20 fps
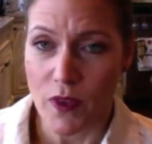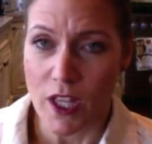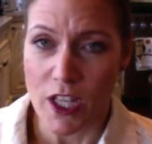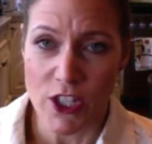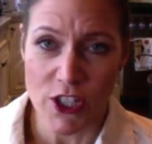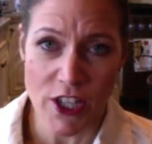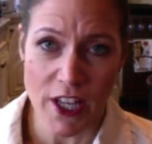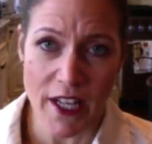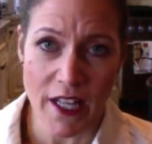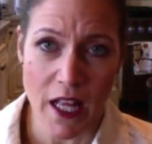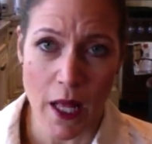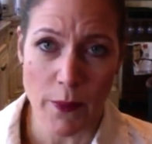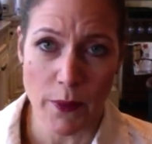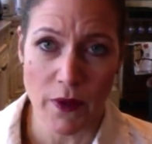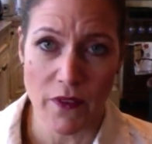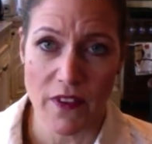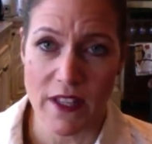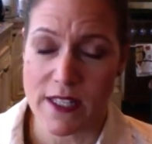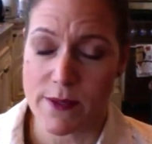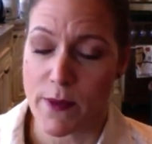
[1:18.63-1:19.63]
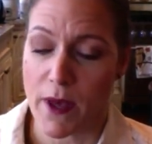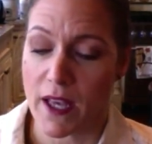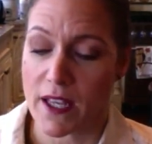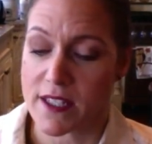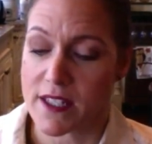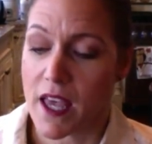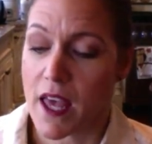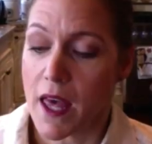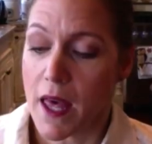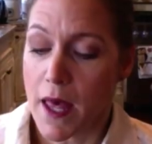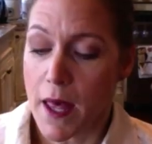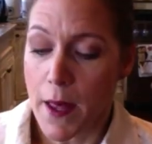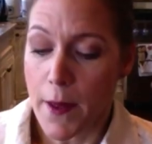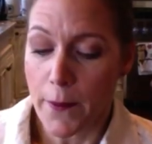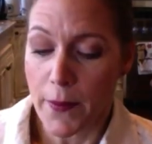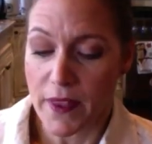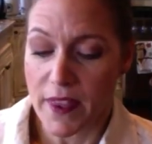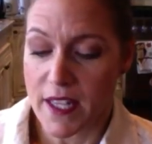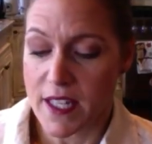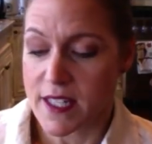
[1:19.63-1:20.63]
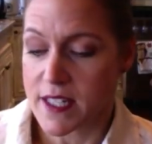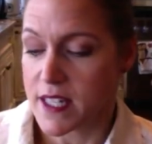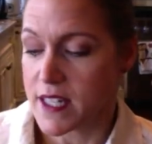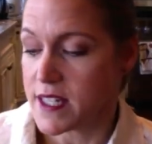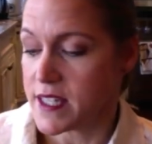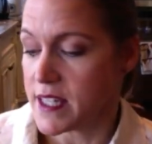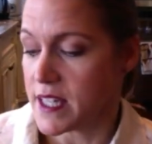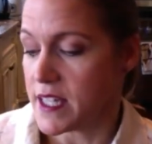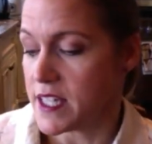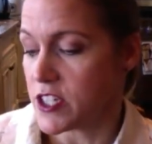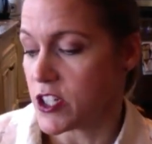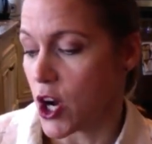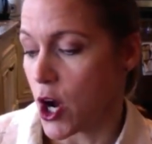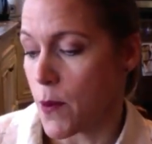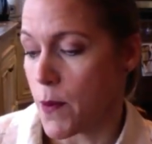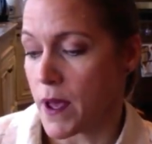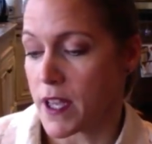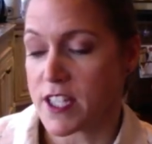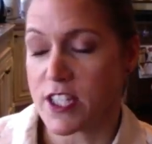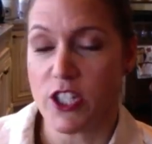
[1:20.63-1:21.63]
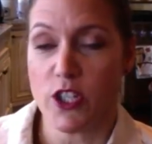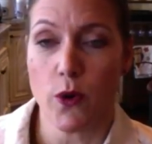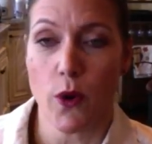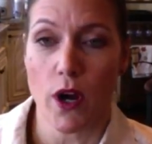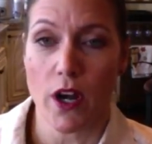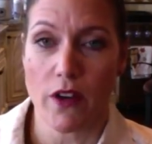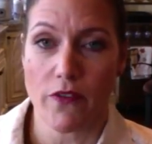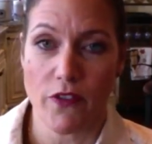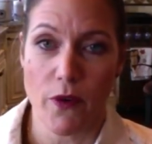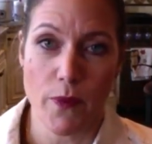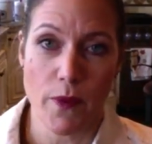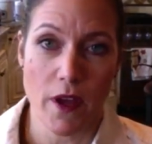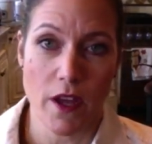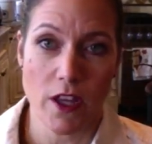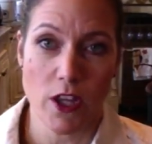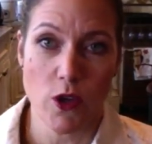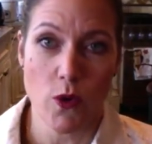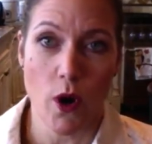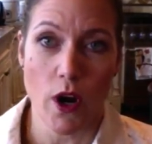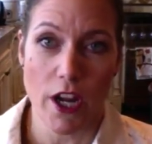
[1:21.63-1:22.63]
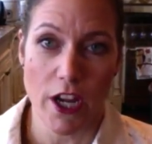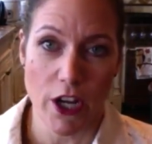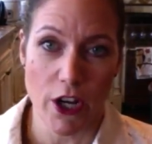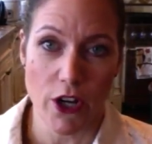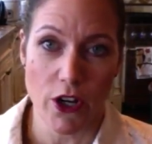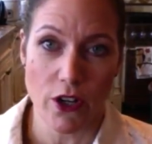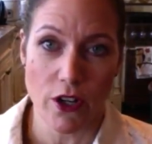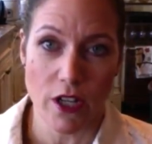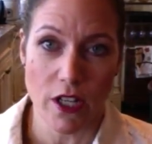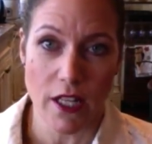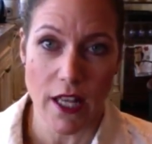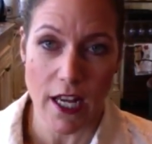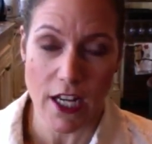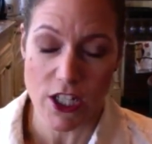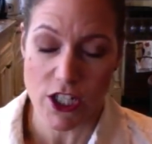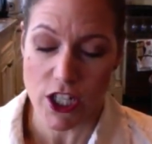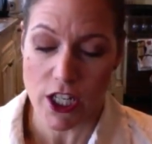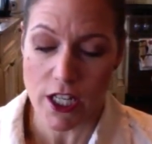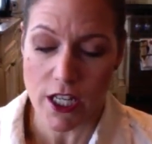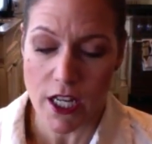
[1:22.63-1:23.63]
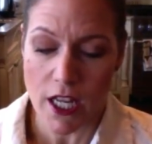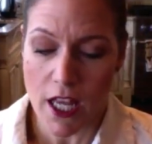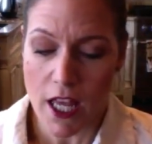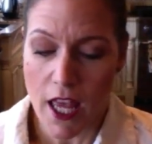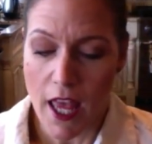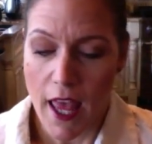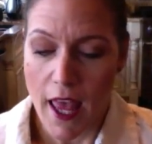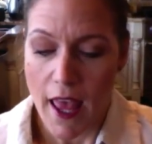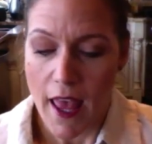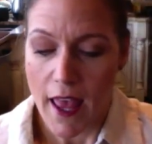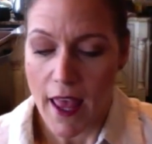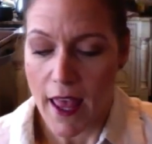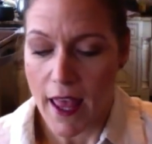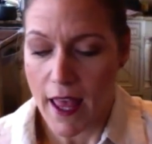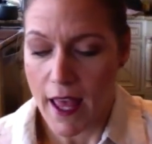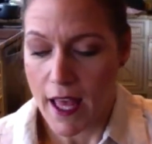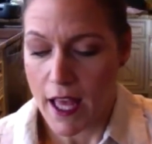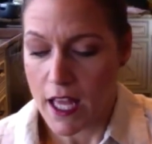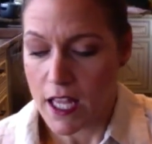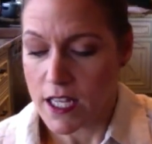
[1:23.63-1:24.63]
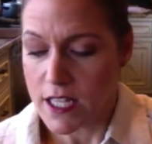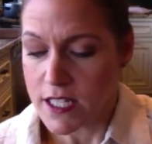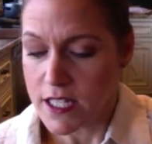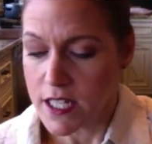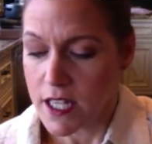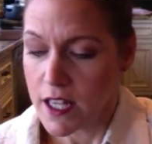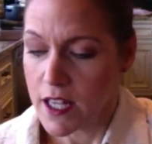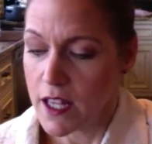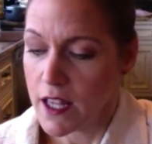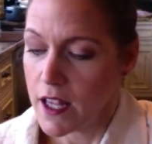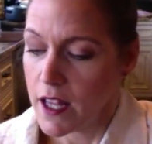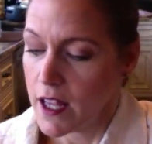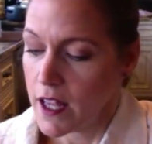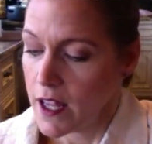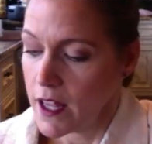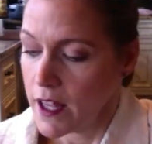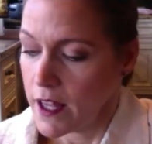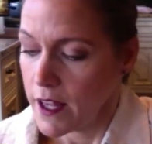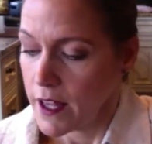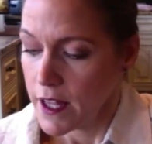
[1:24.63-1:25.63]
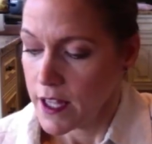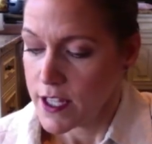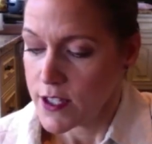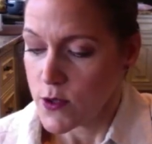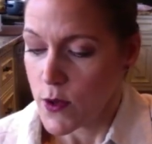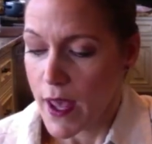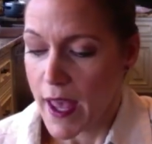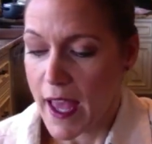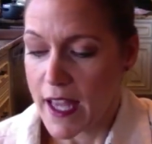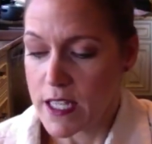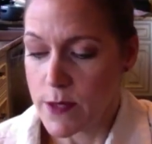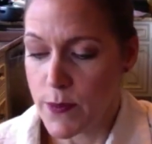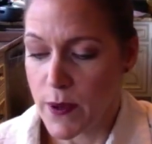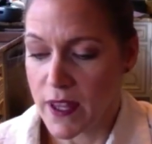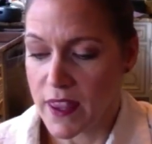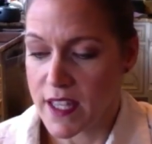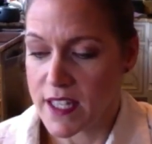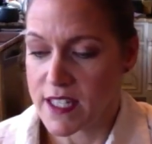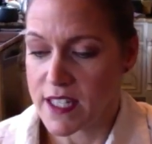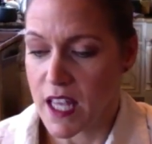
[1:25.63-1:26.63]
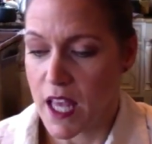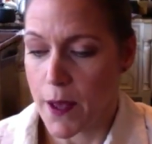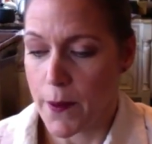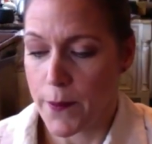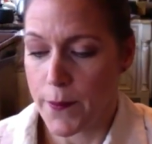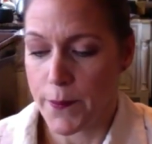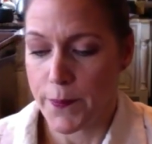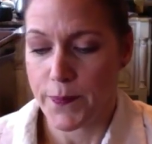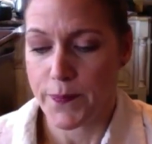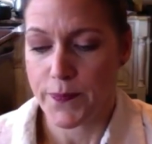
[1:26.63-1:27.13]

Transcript: she had a couple of these mugs. But this is the Starbucks You Are Here collection. And so I had to pick this up.